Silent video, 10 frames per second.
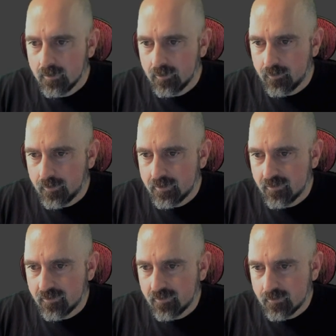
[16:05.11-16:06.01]
The front
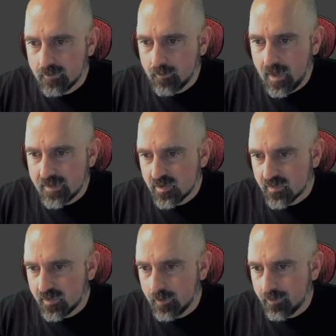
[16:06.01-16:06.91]
might just
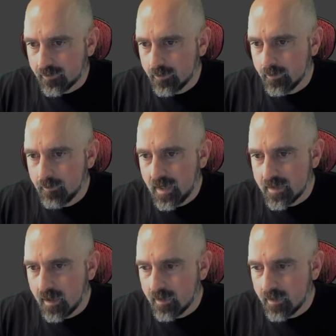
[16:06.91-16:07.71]
clip through. It might not.